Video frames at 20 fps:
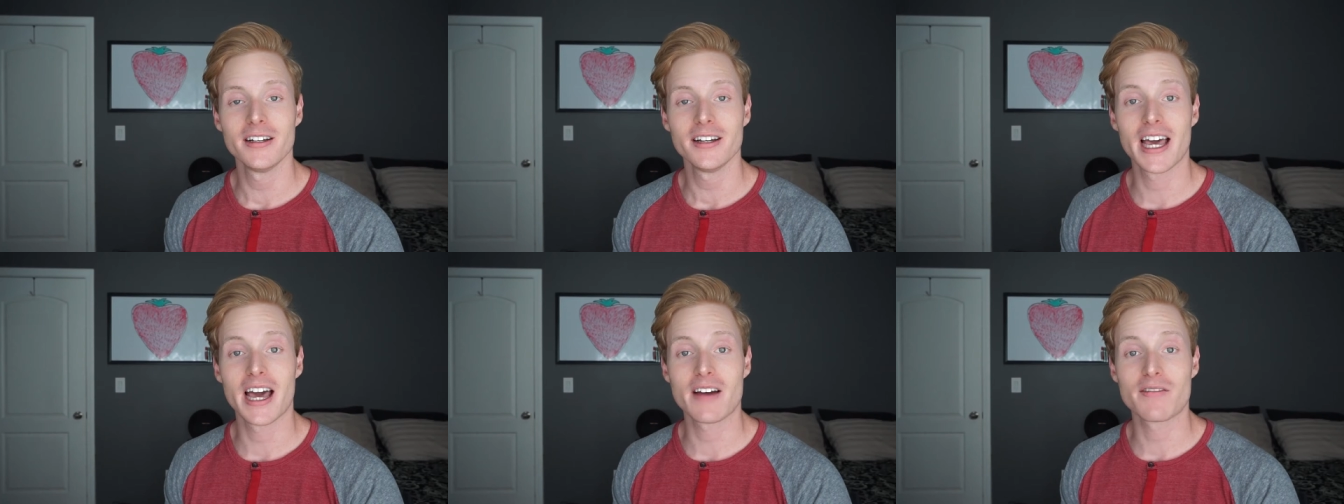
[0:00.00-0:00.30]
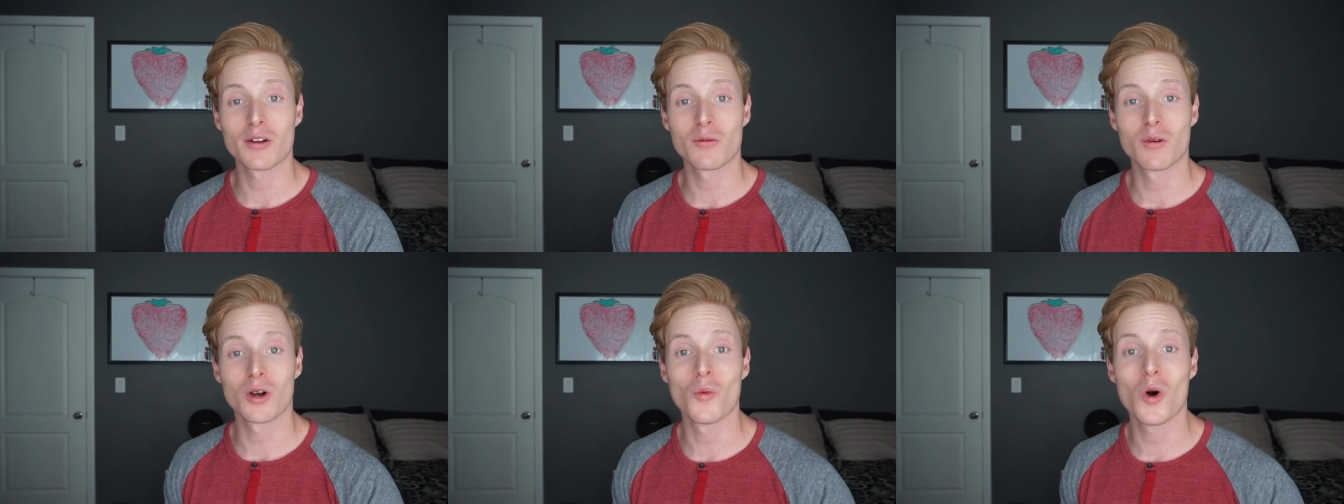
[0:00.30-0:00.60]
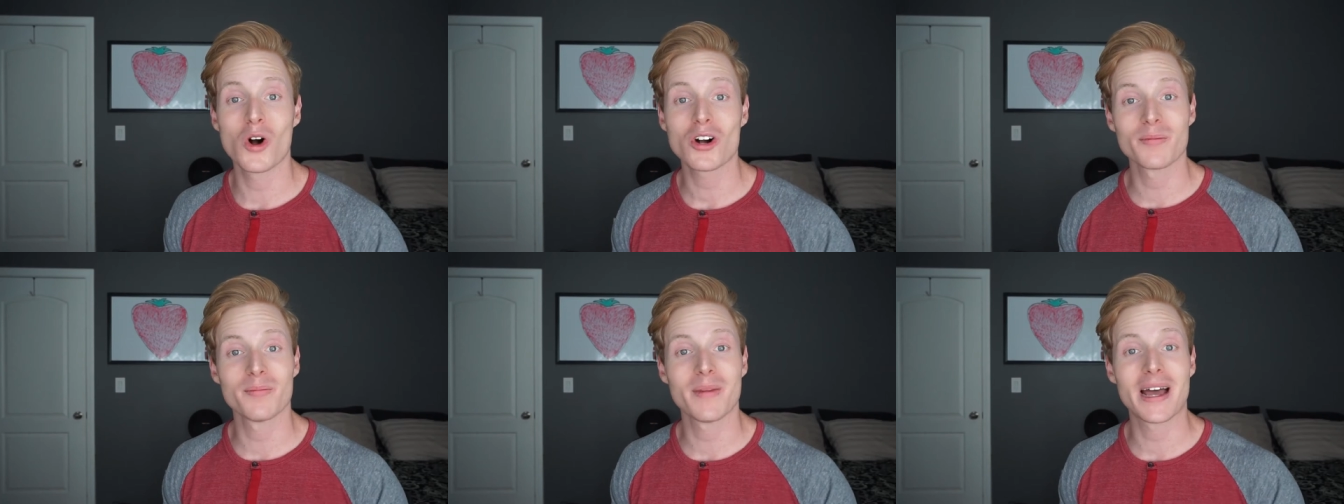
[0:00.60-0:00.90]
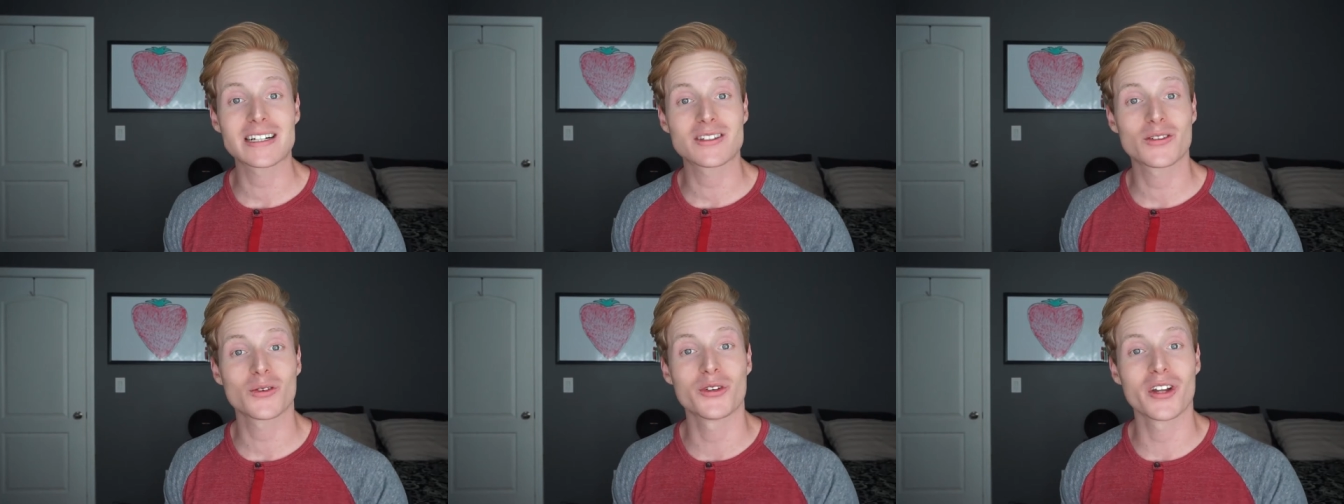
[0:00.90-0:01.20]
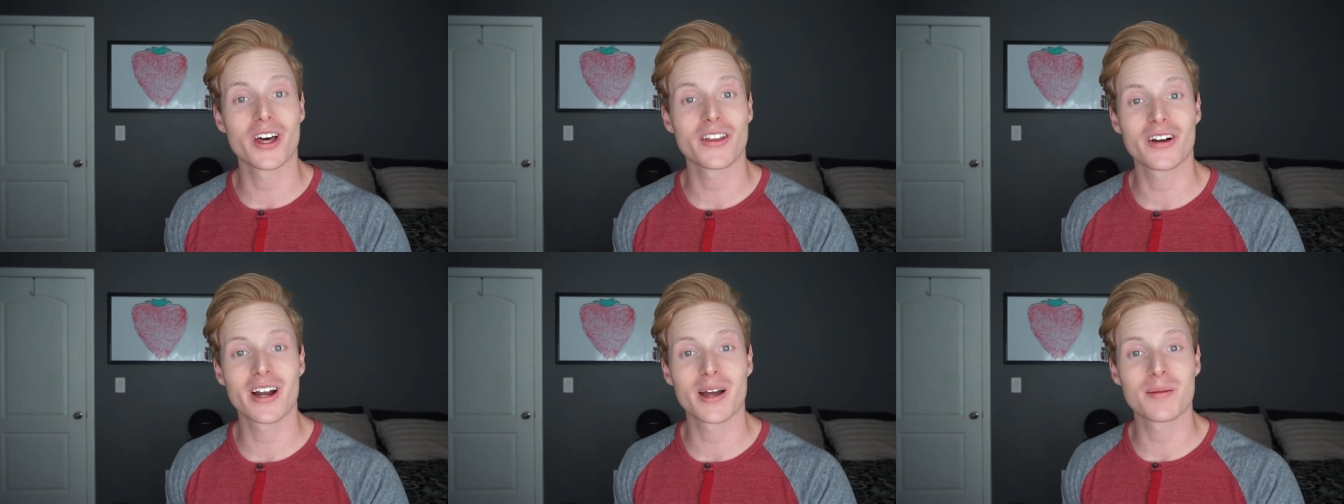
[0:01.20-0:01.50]
Hey everyone, welcome back to
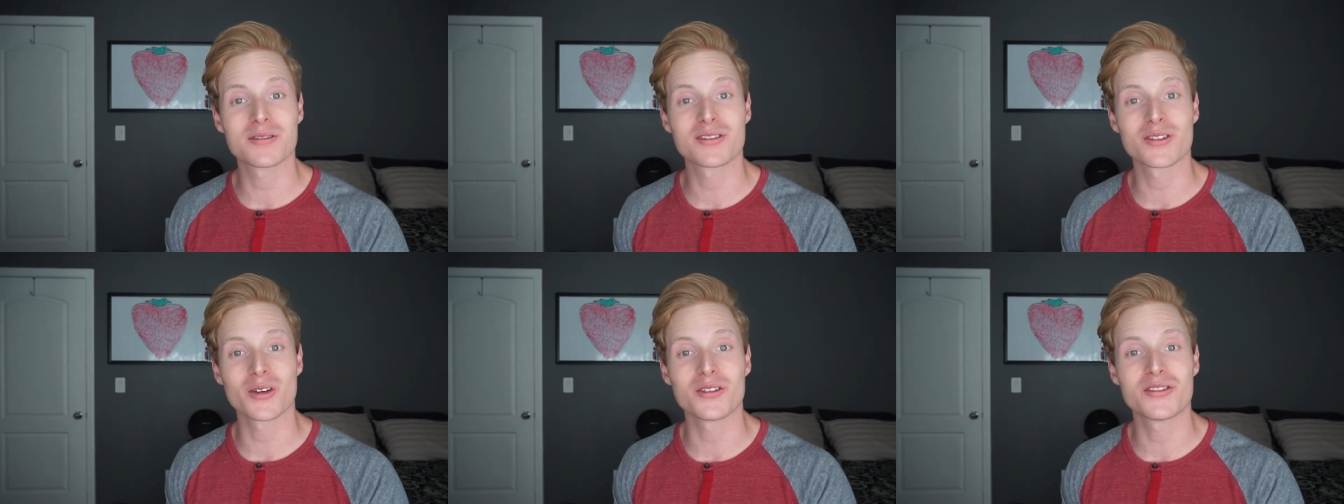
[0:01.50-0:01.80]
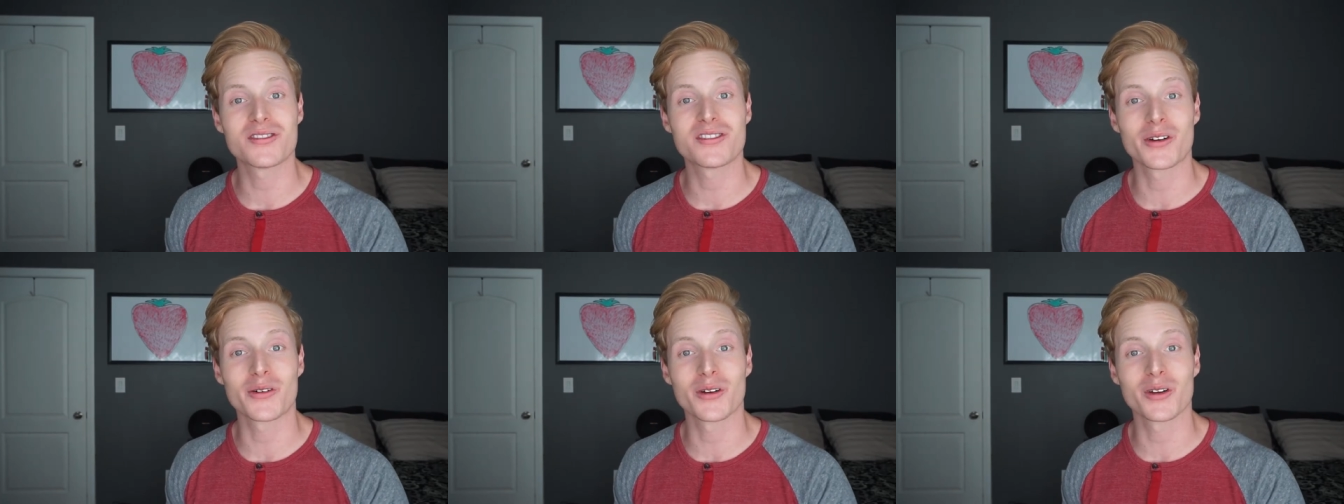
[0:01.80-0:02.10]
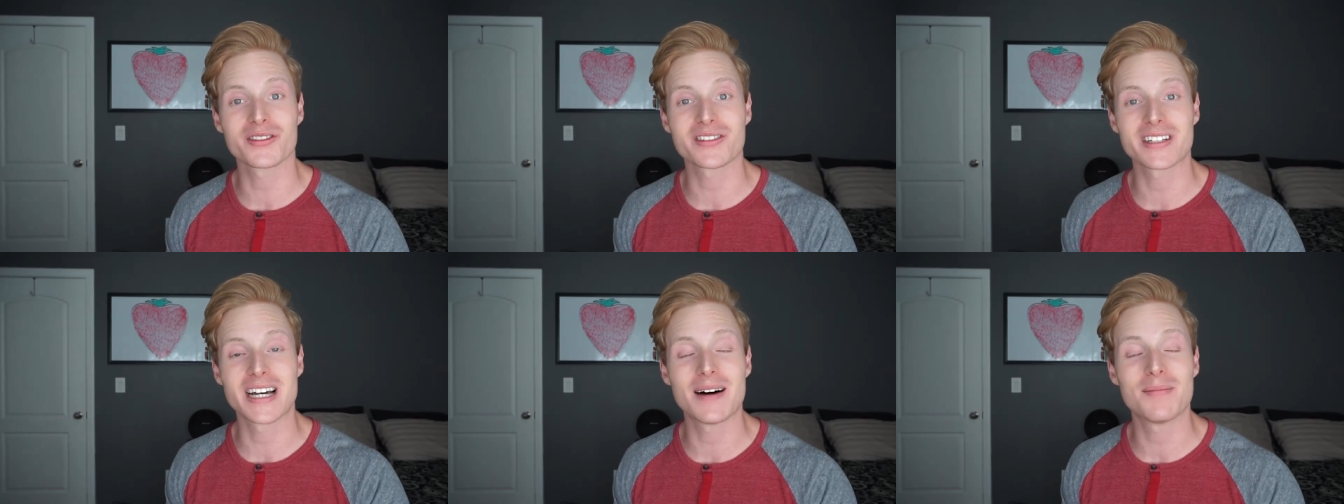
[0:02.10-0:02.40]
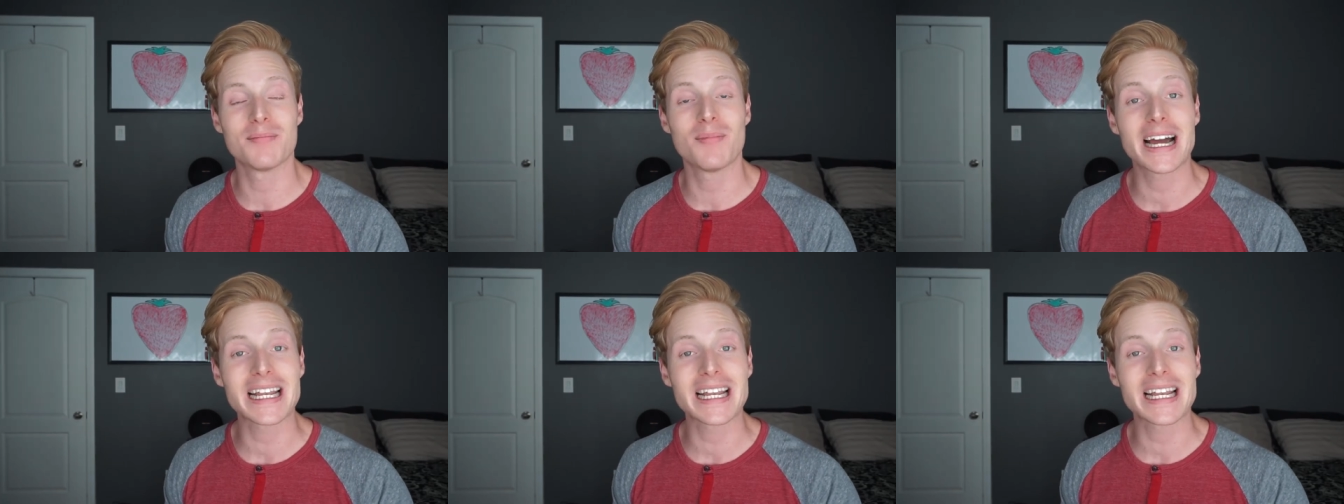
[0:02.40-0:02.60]
another episode of Cereal Snob.